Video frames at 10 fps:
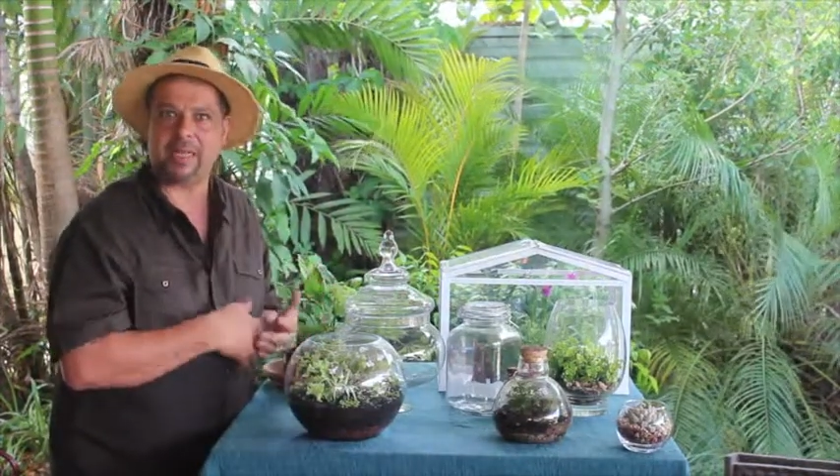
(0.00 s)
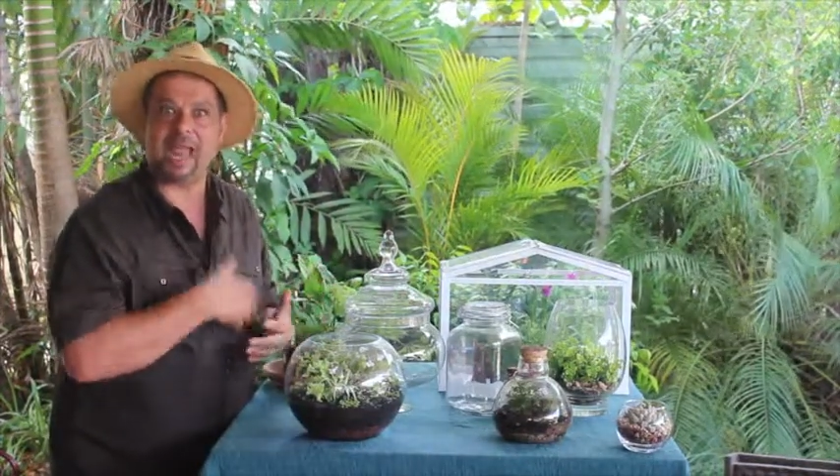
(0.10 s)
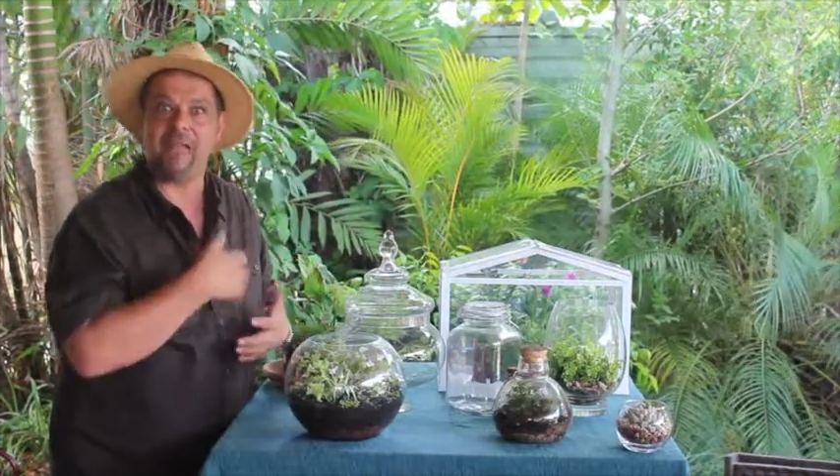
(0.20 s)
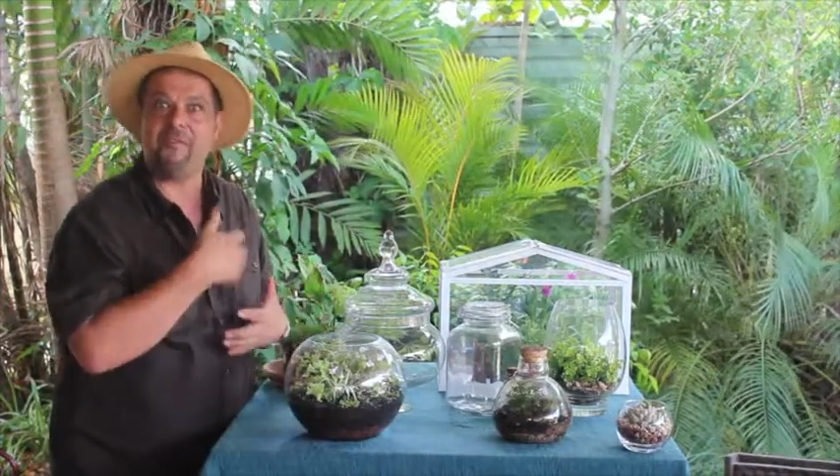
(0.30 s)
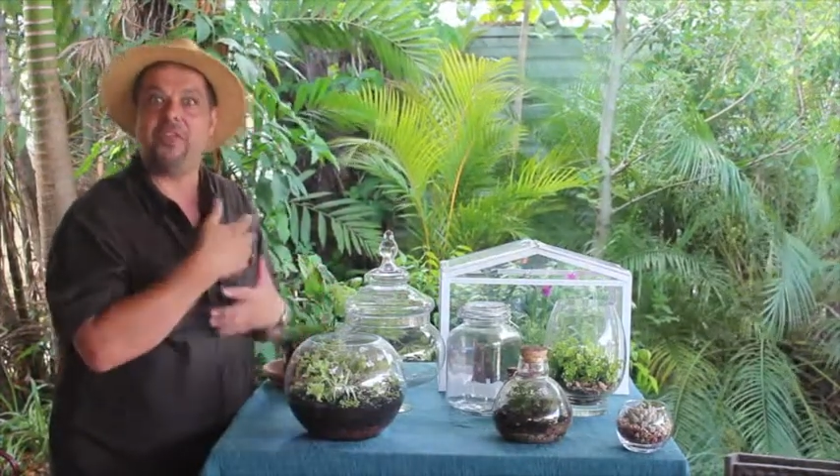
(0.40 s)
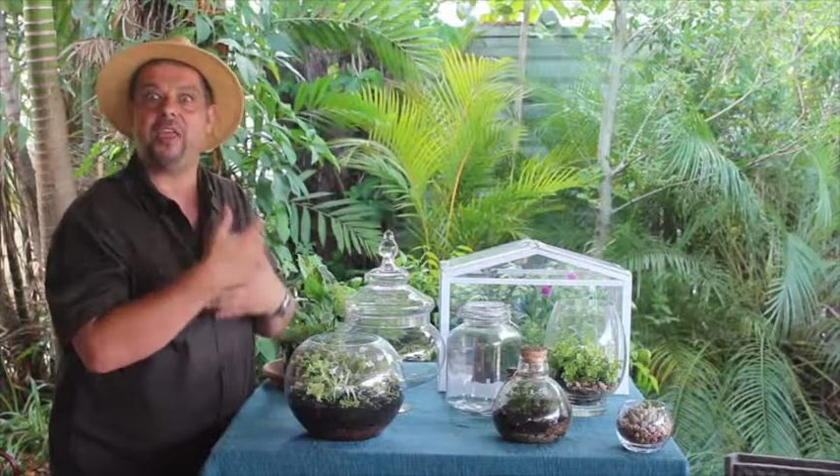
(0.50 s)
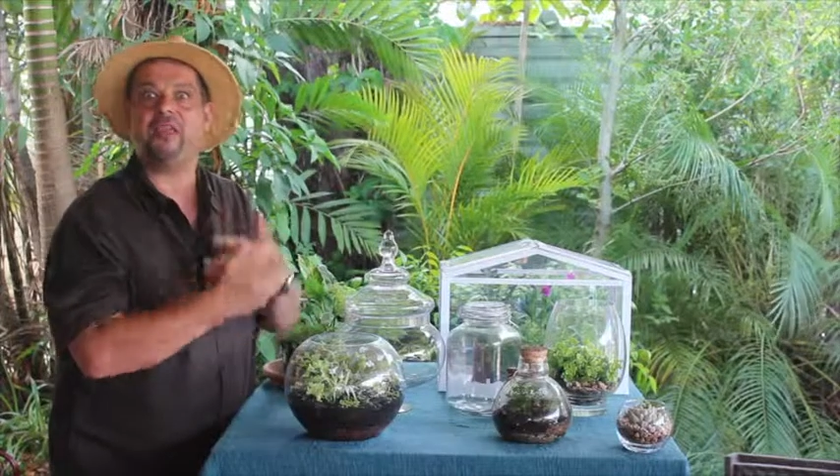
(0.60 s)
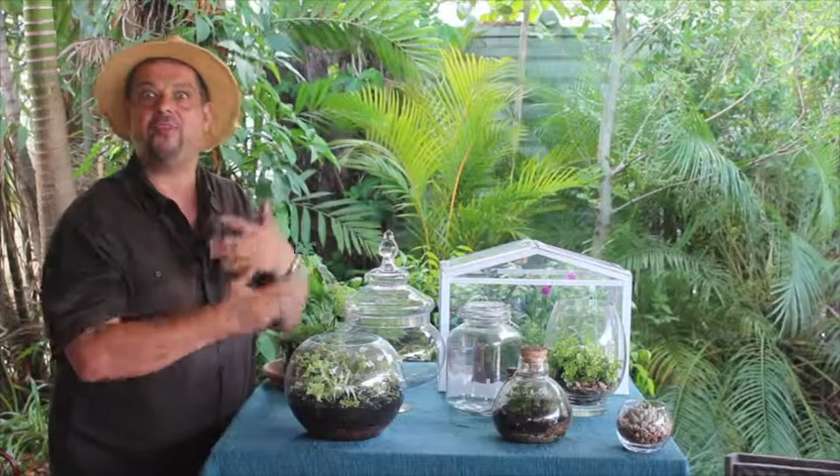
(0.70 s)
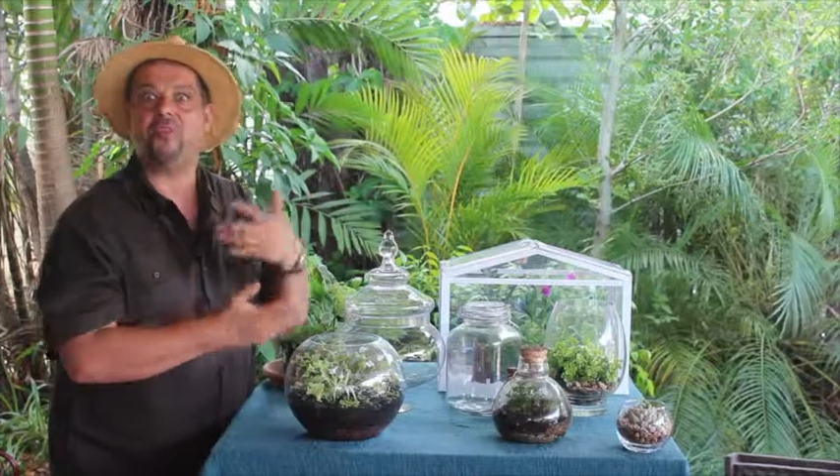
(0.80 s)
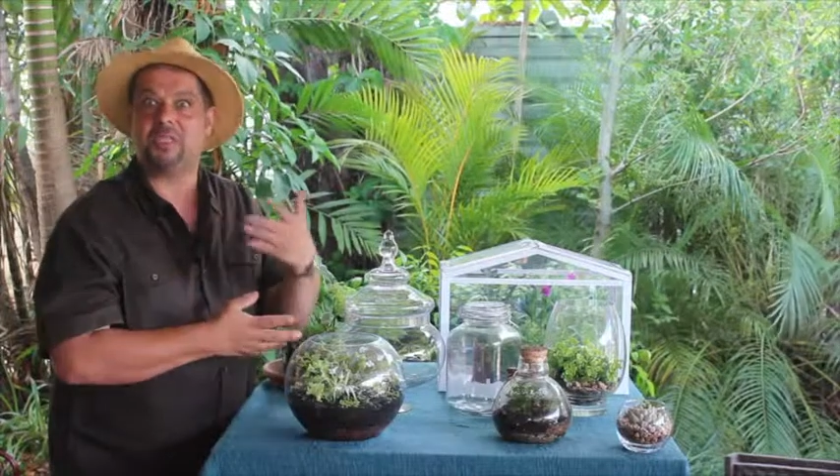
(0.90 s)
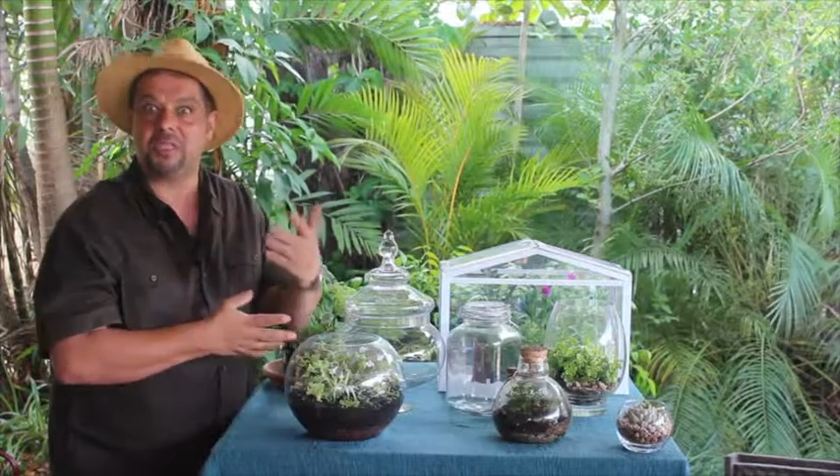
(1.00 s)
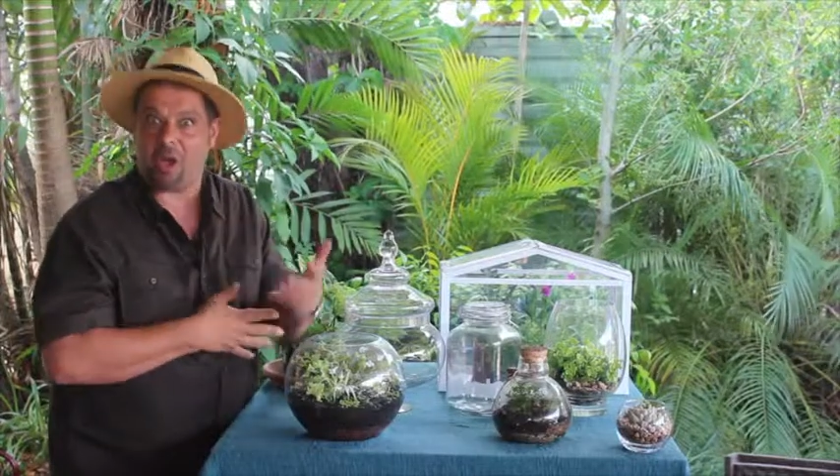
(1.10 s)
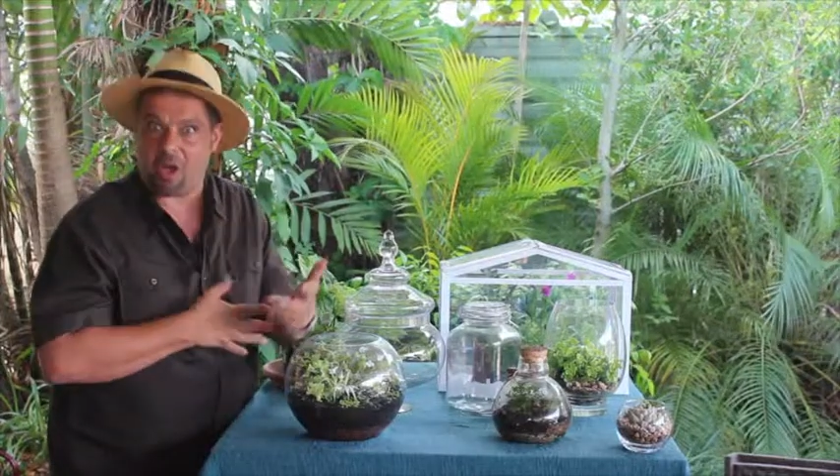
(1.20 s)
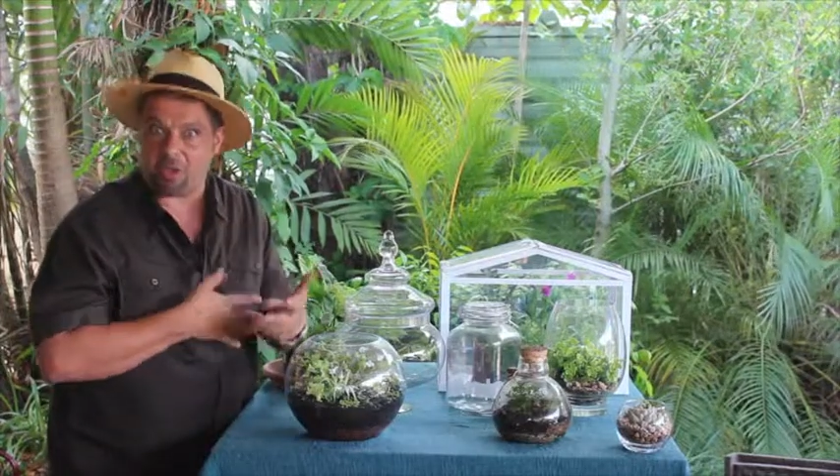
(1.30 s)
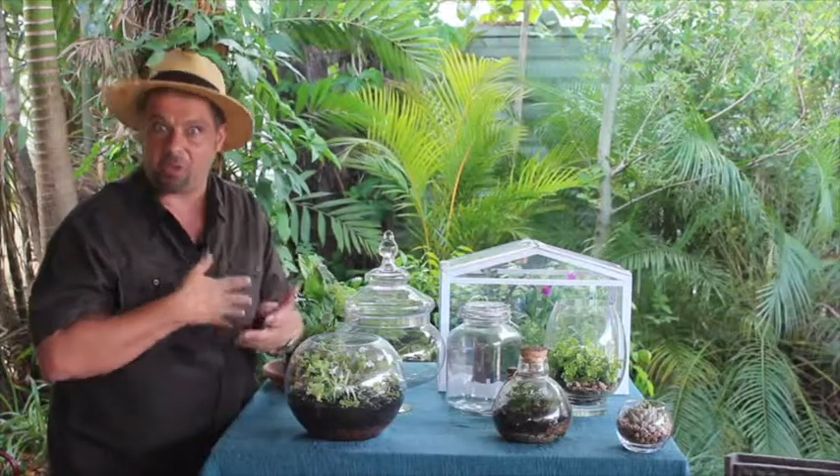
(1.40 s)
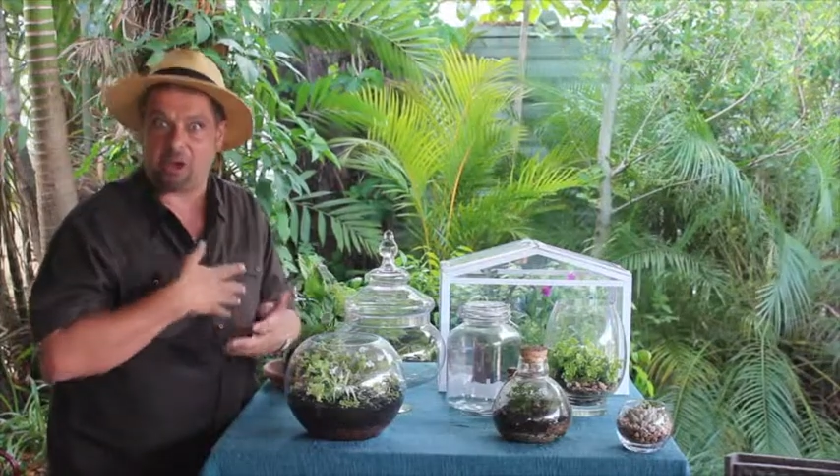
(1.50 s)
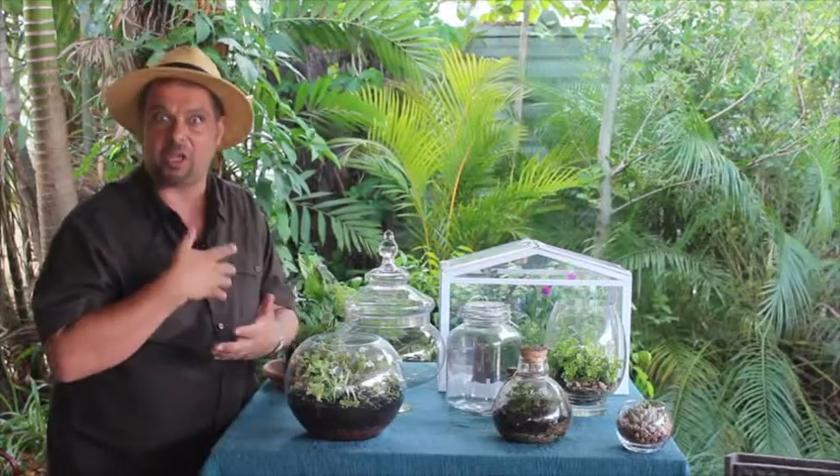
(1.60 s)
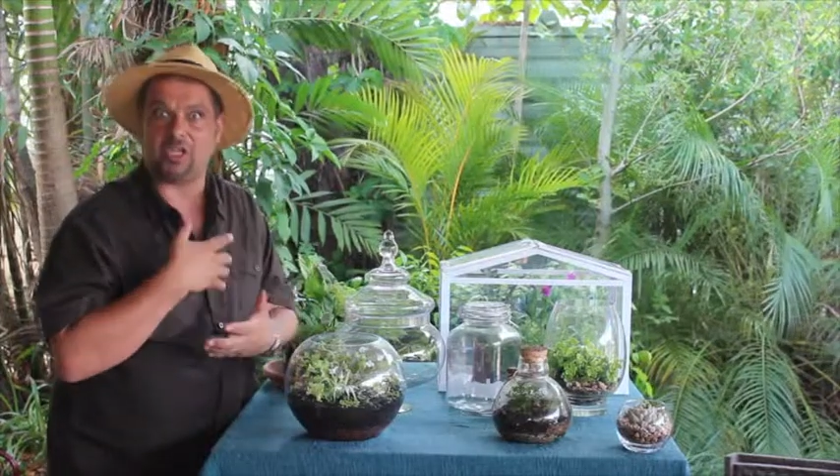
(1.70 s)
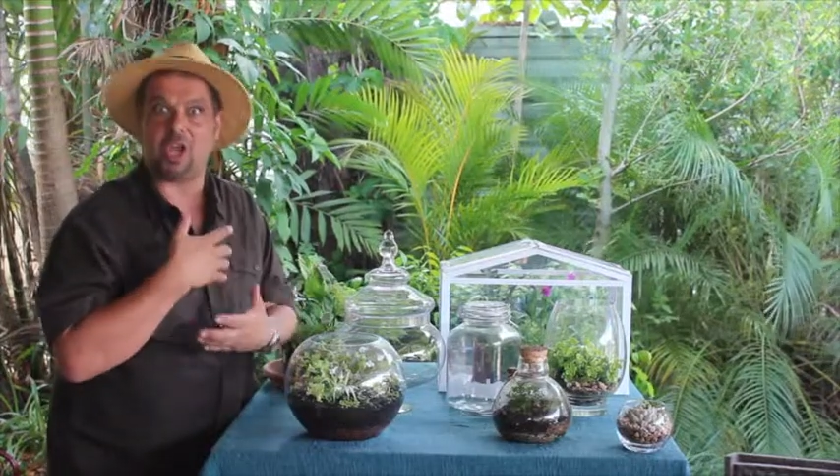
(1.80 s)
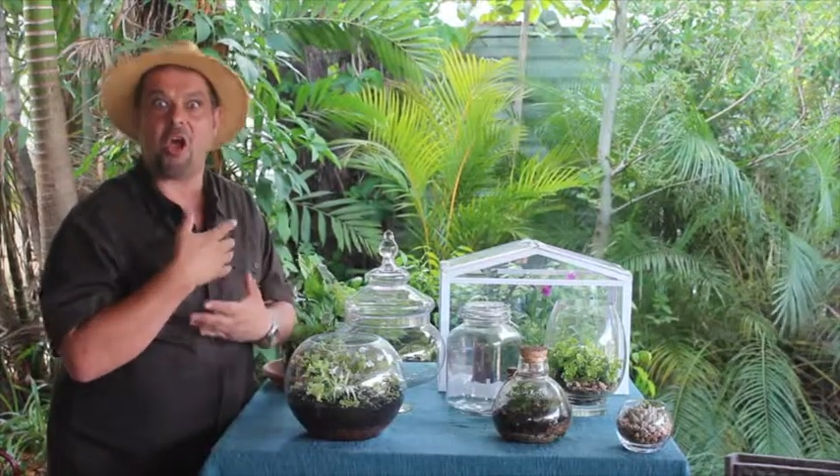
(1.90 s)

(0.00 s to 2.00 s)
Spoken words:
and everything is recycled like its